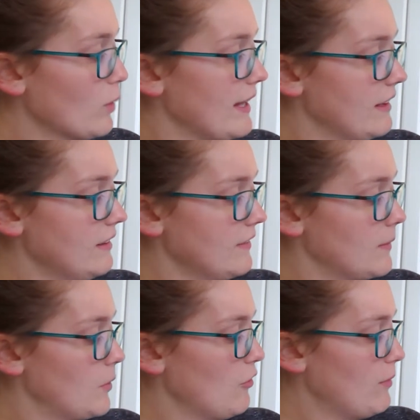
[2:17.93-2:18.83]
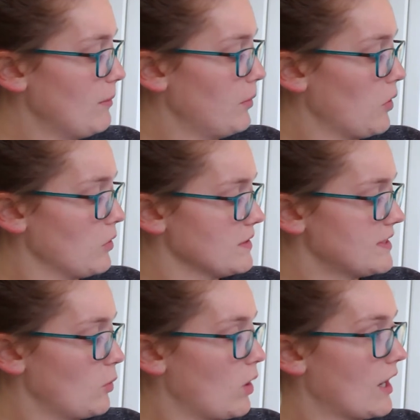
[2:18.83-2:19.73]
wind, the movement pulls
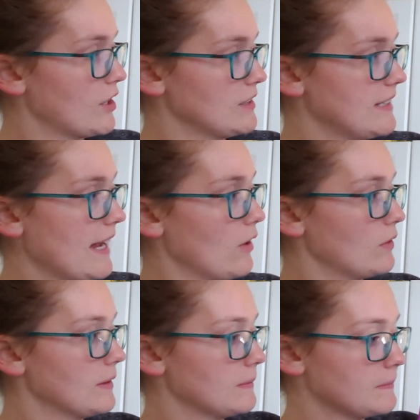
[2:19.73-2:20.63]
the water down.